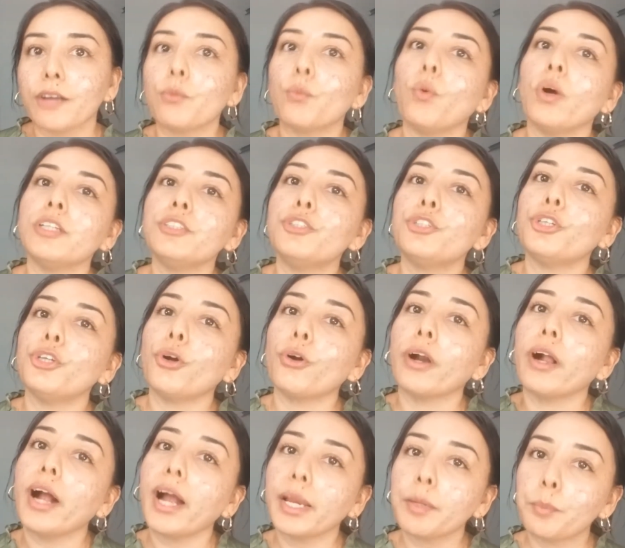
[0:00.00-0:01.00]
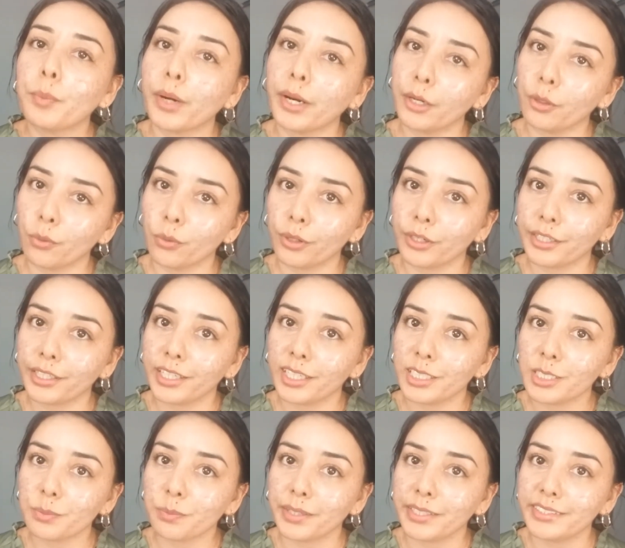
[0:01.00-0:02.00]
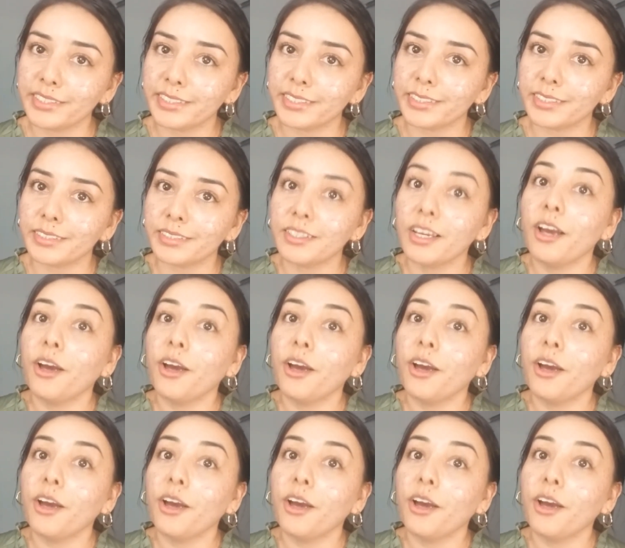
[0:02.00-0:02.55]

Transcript: Once your high priority expenses,